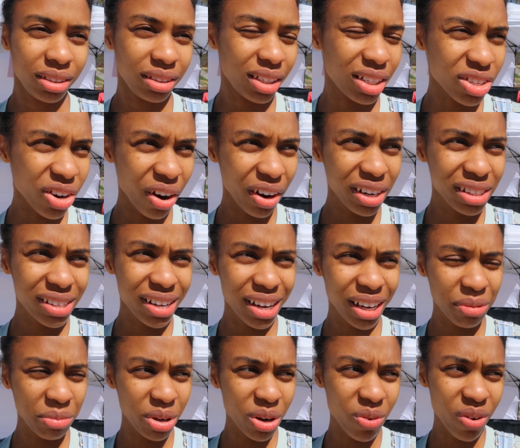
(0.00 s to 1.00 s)
it's already
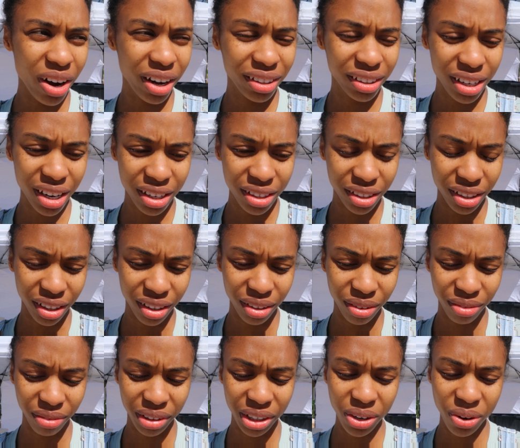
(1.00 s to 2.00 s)
taken me a while to kind of
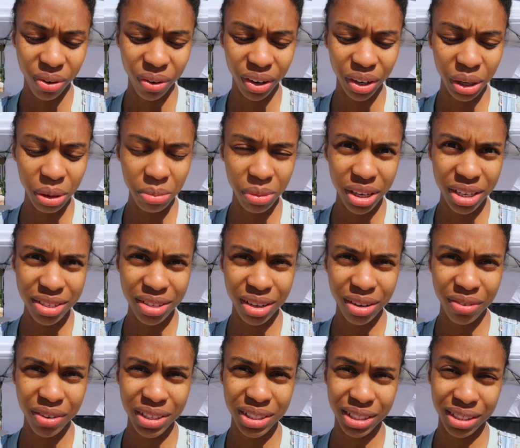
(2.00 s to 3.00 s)
reorient
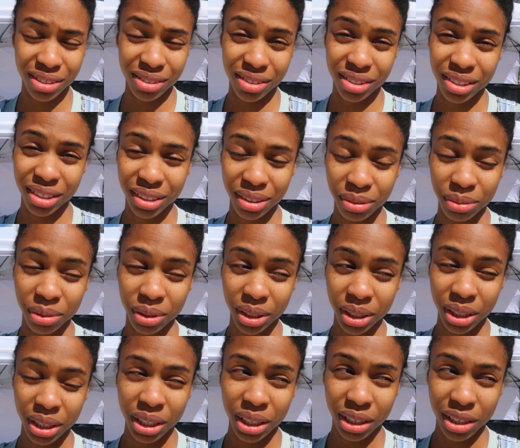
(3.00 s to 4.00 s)
myself because
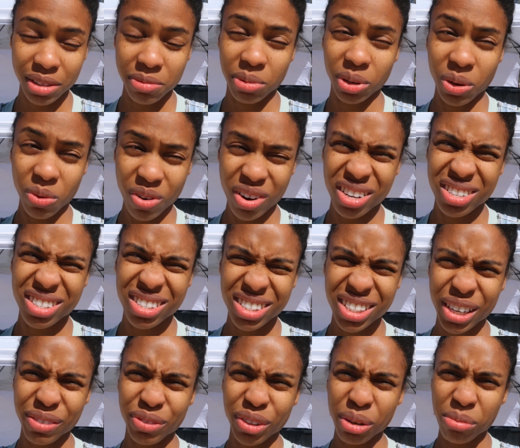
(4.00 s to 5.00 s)
it's been a while
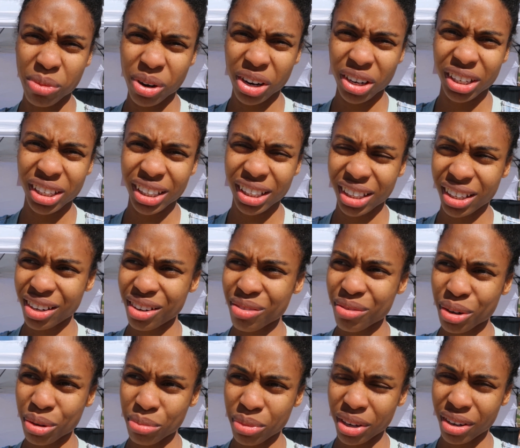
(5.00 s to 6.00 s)
since I've done market and I don't
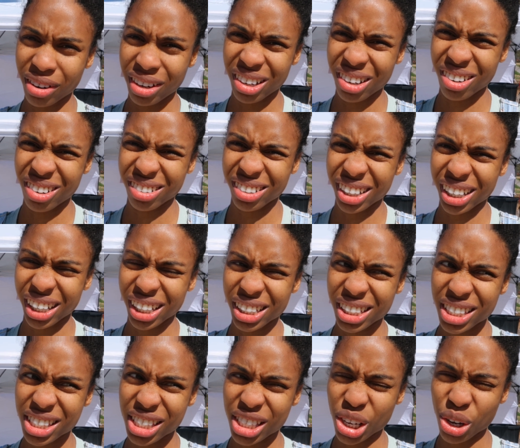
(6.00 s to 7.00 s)
want to be out here all night.
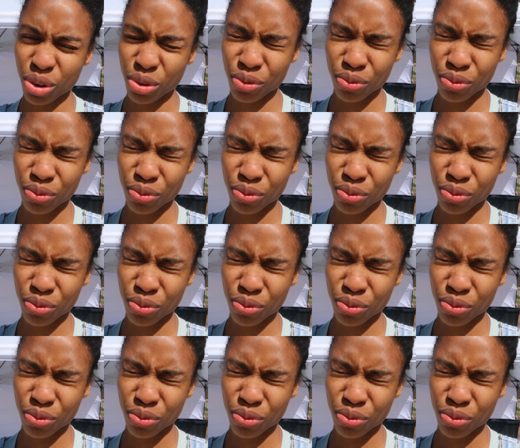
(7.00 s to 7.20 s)
So,